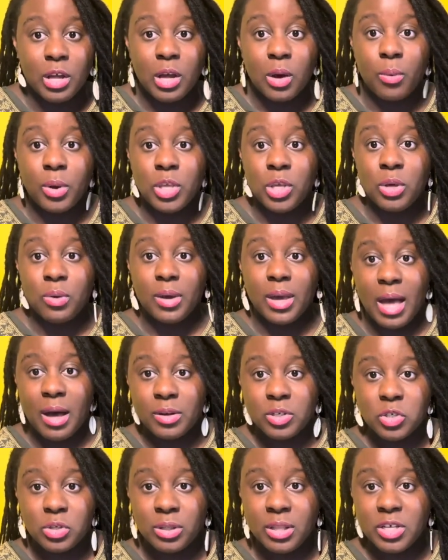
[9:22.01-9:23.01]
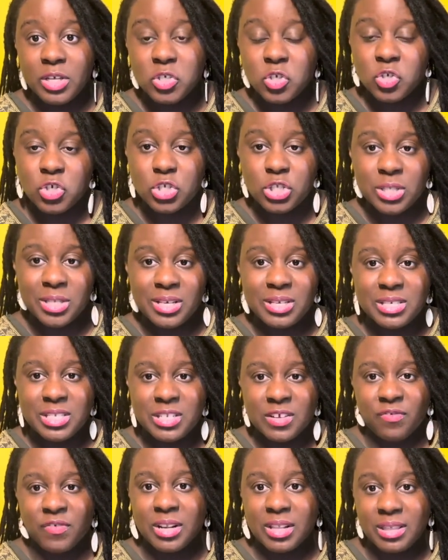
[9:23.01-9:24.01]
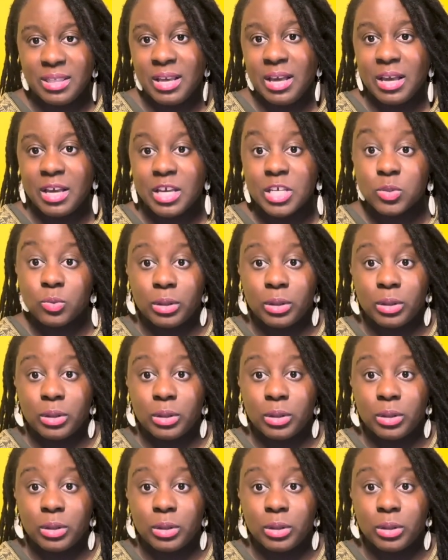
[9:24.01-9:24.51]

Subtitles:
when you encounter this, or just these different things,